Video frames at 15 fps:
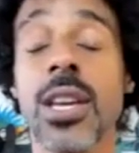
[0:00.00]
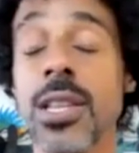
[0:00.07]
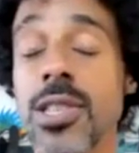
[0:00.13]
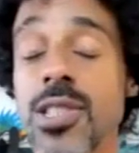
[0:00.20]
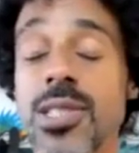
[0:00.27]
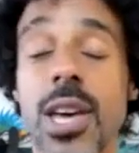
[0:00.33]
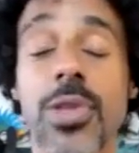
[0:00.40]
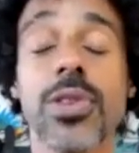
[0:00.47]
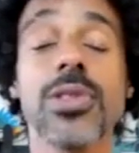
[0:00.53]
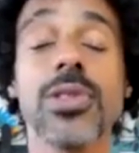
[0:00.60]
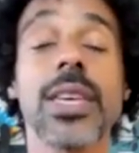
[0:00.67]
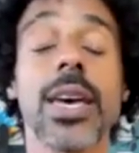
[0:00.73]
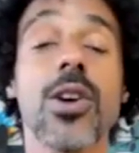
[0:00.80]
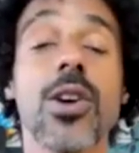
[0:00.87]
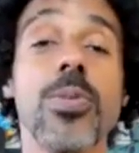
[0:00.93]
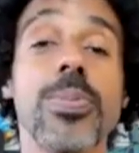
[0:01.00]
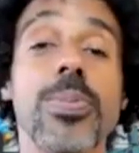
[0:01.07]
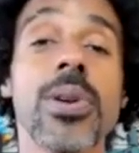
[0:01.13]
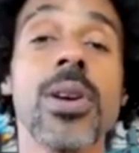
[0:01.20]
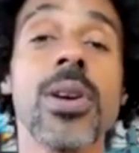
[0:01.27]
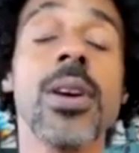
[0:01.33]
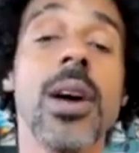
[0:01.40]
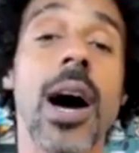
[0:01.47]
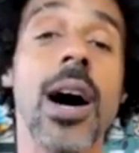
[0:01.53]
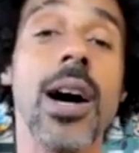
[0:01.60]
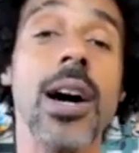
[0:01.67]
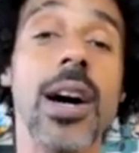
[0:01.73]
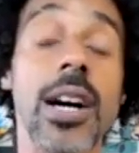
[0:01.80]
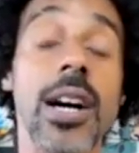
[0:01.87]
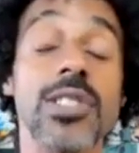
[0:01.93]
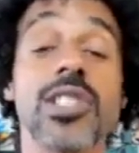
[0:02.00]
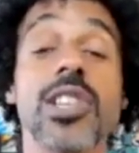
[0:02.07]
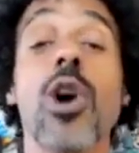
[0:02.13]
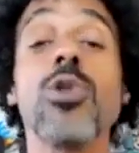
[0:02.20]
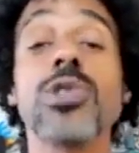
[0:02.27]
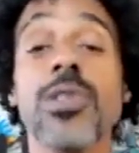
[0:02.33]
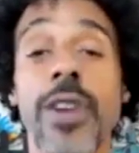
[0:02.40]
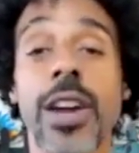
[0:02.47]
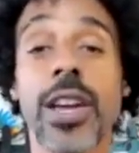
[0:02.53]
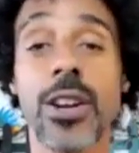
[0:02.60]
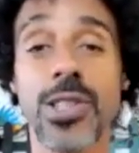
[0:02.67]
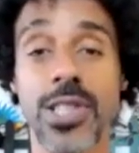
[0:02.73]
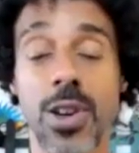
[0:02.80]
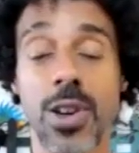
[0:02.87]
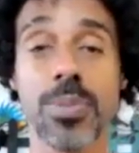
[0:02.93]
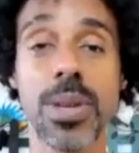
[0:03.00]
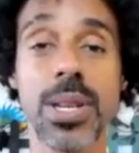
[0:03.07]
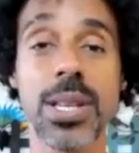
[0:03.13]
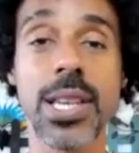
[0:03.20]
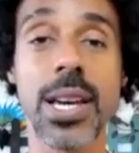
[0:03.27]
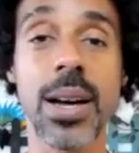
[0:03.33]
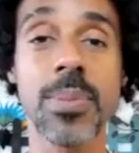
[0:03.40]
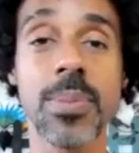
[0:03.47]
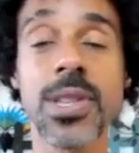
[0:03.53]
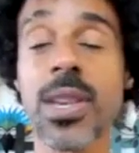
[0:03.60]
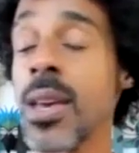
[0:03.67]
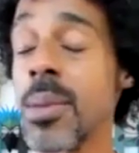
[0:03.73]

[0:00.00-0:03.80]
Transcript: There's nothing to help us cultivate ourselves many times.